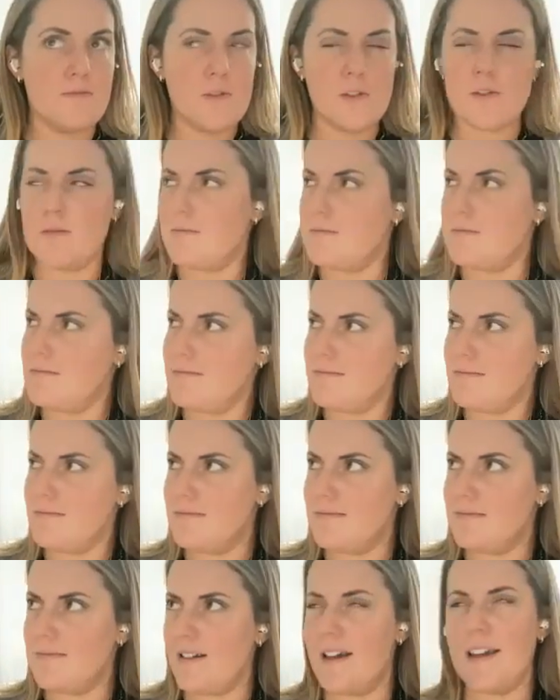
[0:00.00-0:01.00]
or
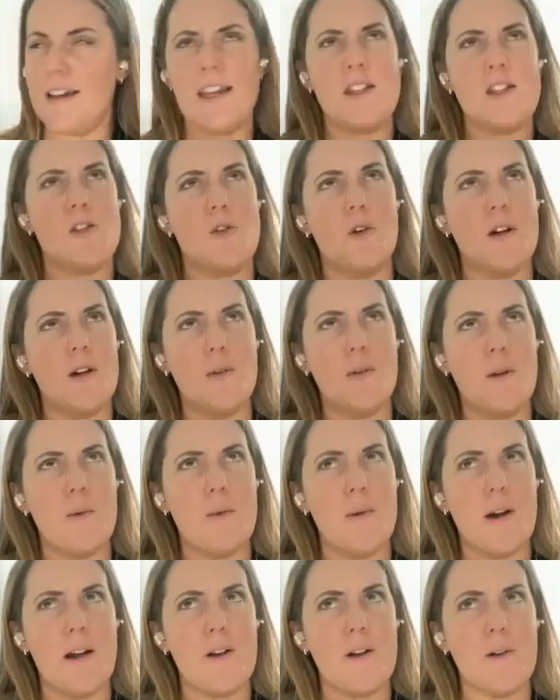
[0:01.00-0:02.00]
I guess your wouldn't
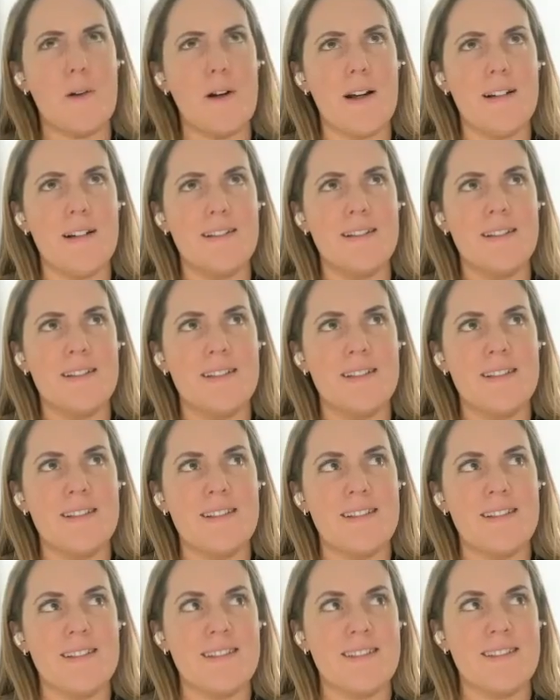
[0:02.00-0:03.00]
work. Or
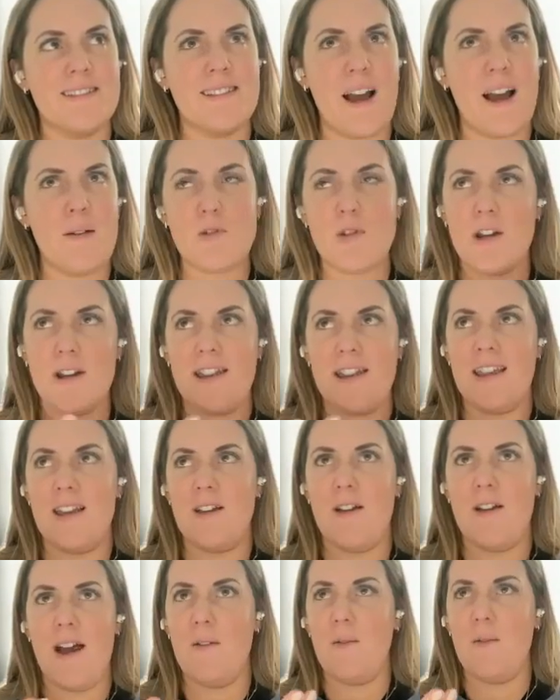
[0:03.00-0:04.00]
I'm trying to think
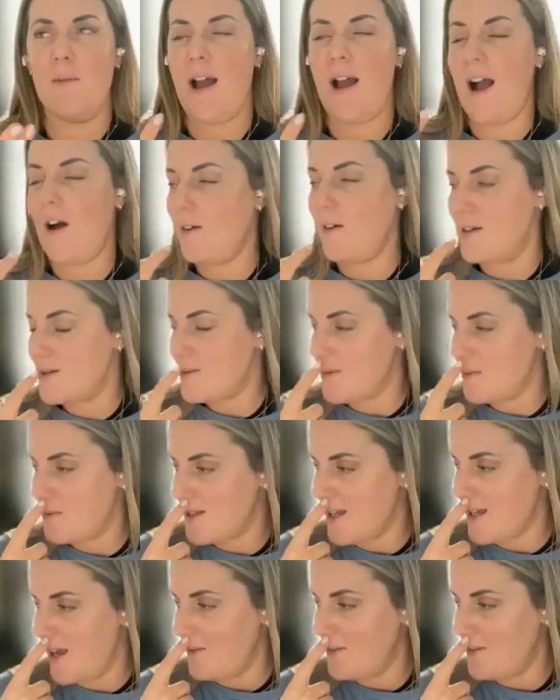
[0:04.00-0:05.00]
of how else people
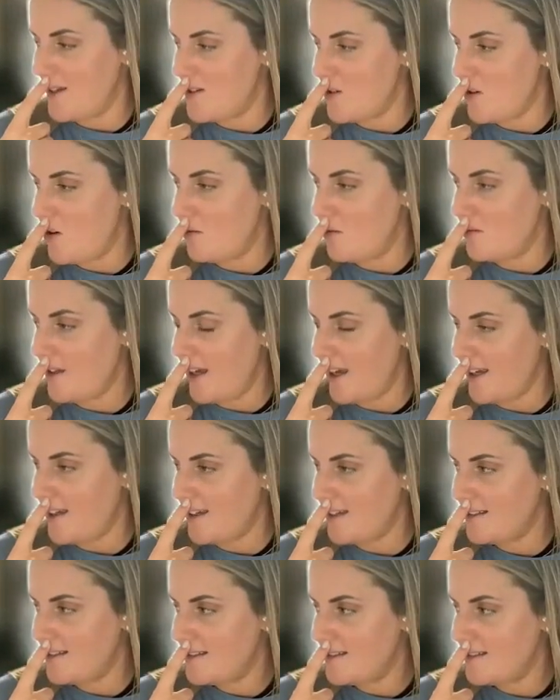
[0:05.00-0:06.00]
say it when they don't, like
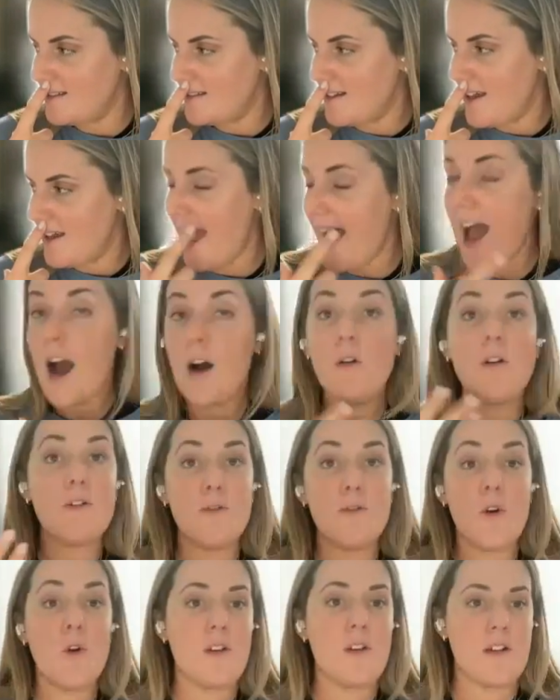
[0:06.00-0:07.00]
our
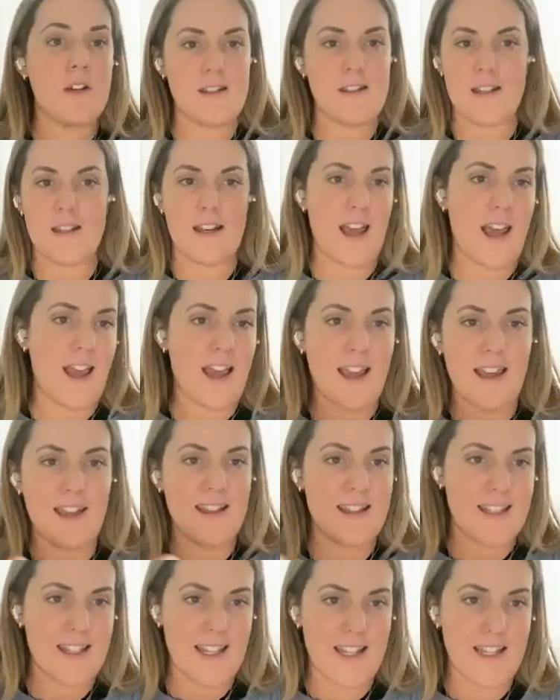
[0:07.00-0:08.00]
focus today
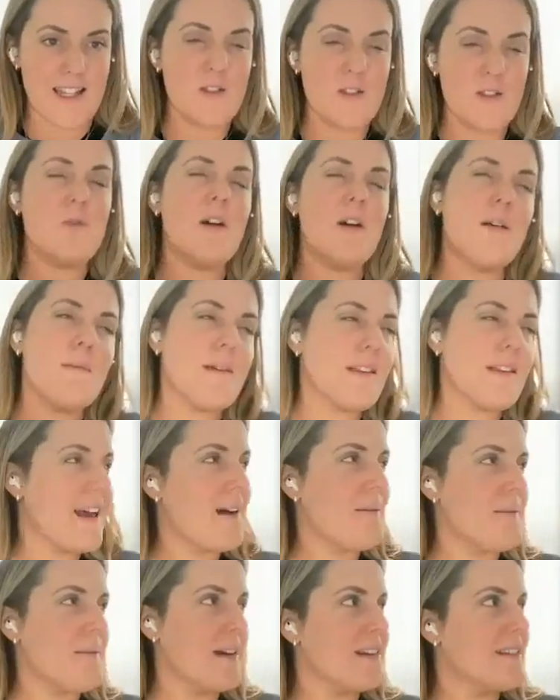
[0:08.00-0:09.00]
is this.
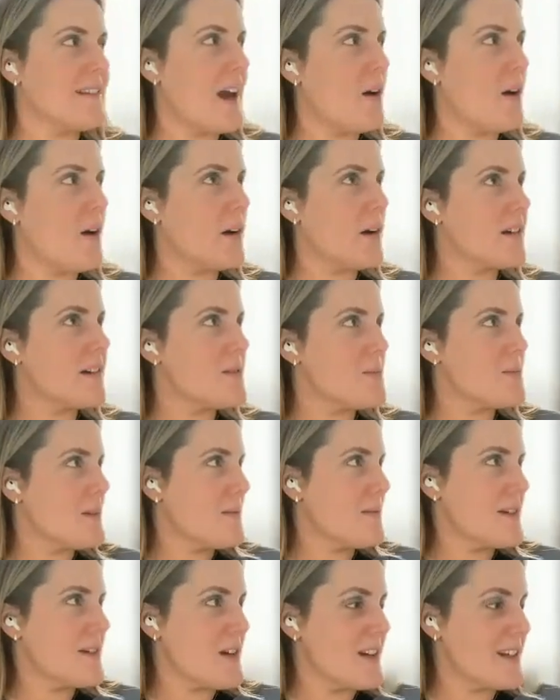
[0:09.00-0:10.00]
That works. What
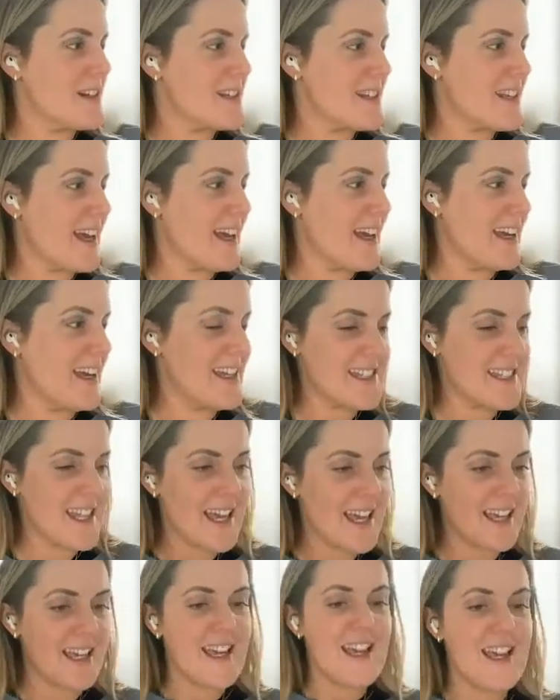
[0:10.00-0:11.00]
am I trying to say? It's
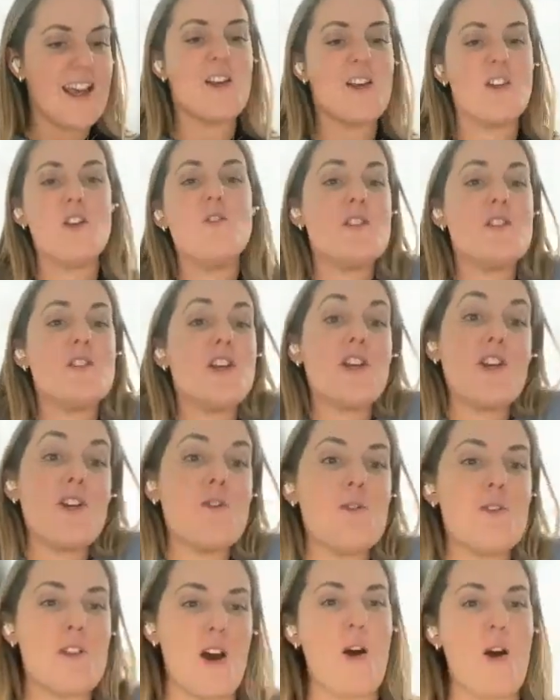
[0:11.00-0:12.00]
like using you